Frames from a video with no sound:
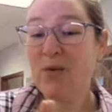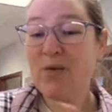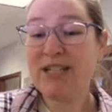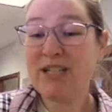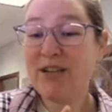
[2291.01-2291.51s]

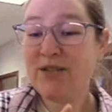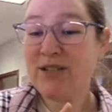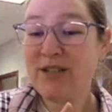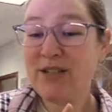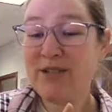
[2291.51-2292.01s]
Reach out
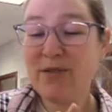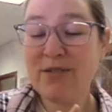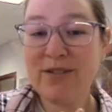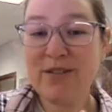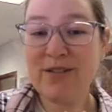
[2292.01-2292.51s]
to your
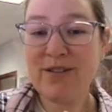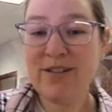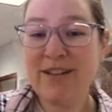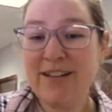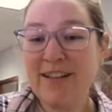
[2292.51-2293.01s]
local
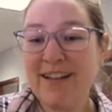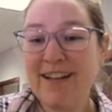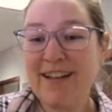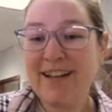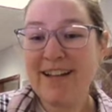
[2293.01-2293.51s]

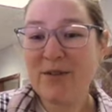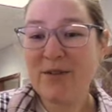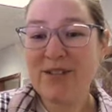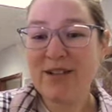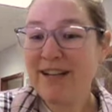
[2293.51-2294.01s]

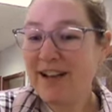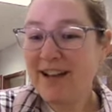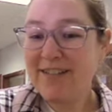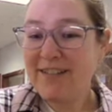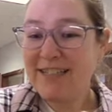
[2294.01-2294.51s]
soil survey
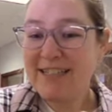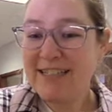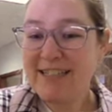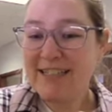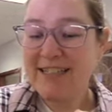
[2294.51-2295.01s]

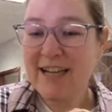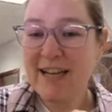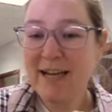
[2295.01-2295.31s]
offices.